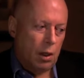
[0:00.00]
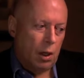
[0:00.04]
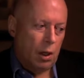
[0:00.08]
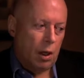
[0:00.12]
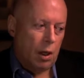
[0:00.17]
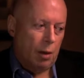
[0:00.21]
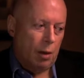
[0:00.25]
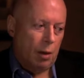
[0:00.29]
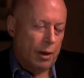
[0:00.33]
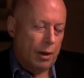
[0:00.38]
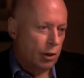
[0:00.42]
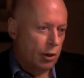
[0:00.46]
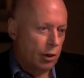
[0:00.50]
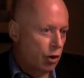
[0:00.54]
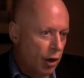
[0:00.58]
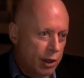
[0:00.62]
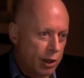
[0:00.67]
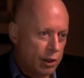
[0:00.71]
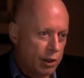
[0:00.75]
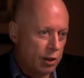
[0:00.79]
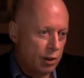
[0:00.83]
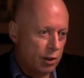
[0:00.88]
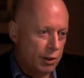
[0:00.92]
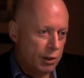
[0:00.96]
and
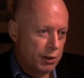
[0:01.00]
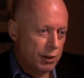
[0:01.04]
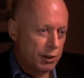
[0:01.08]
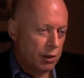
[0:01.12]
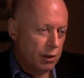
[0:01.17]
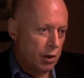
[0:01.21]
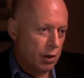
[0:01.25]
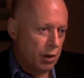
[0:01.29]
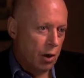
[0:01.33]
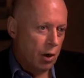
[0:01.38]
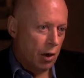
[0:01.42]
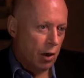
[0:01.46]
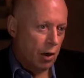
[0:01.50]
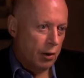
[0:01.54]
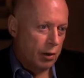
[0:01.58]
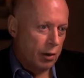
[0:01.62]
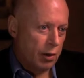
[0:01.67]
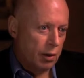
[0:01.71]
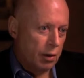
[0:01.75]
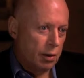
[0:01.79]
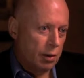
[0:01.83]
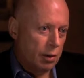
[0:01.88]
credulous God.